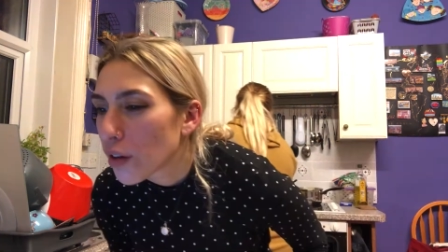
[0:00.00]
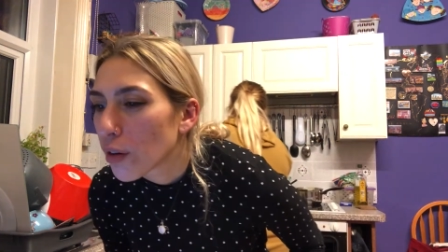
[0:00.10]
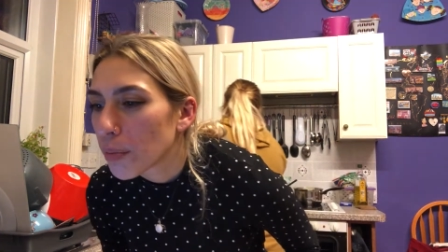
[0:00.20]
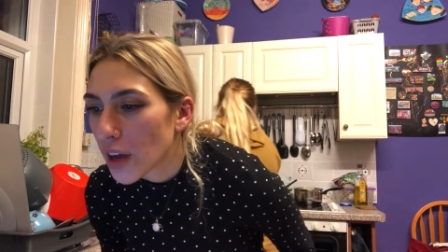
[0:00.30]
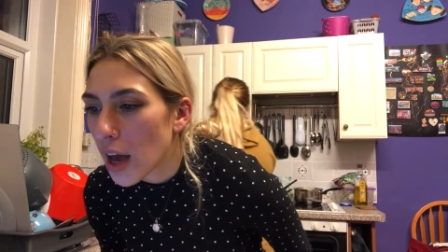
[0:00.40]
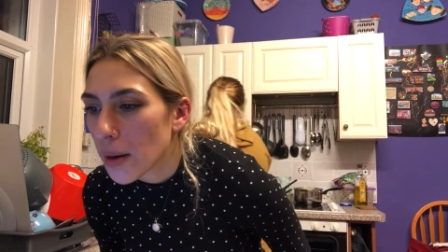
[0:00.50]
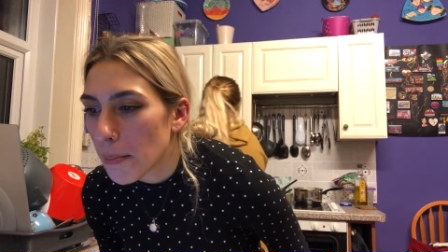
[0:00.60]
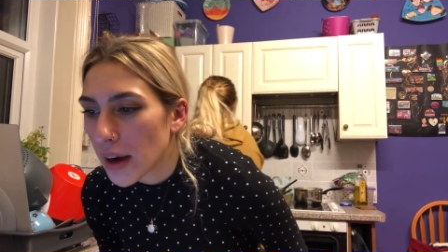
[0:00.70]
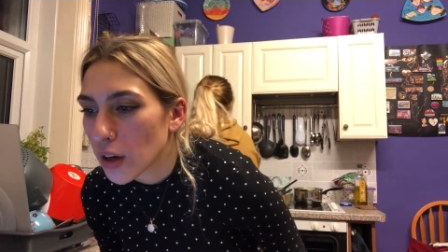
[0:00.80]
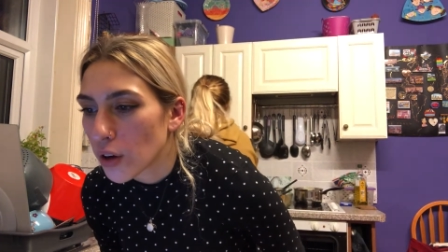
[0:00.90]
banana,
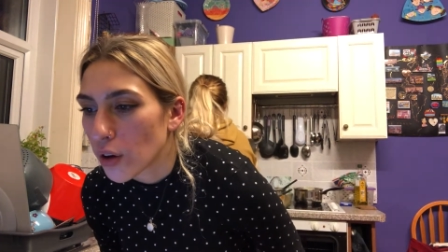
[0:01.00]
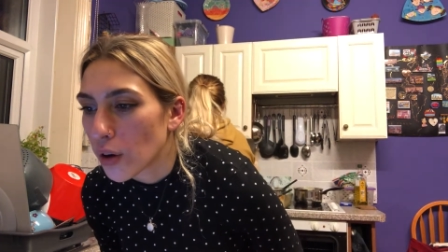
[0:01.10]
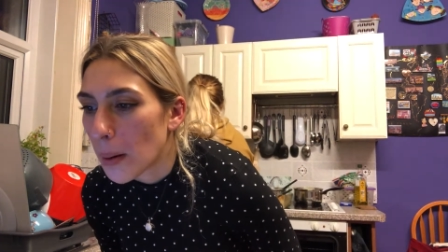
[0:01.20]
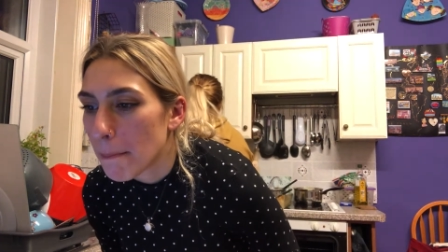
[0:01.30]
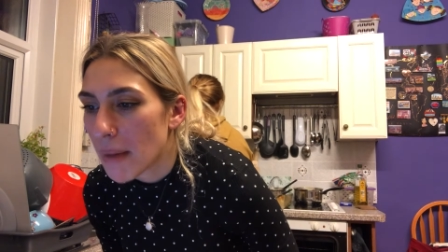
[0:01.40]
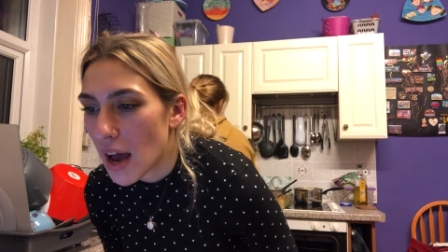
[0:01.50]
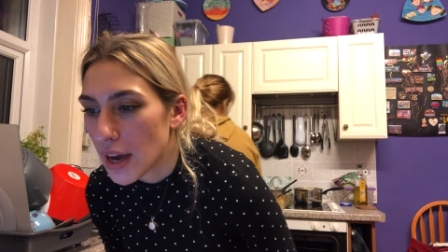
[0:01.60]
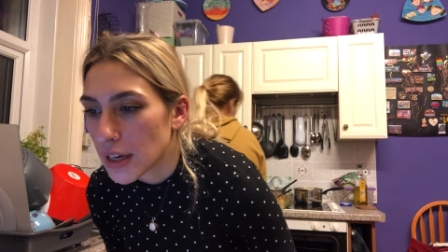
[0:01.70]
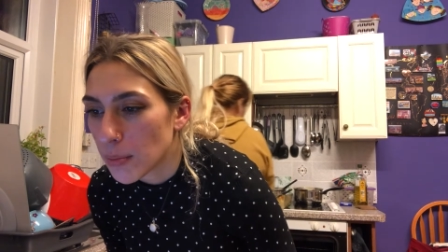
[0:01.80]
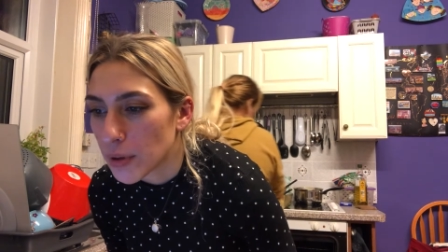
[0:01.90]
mango and
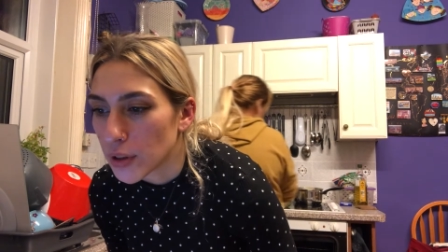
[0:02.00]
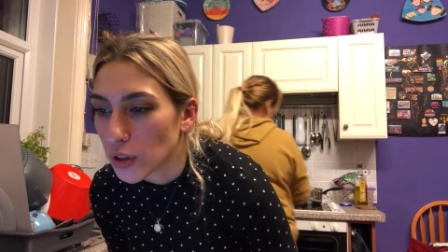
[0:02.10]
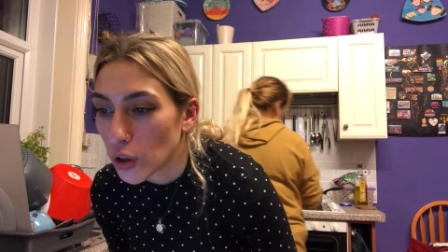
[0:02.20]
pineapple.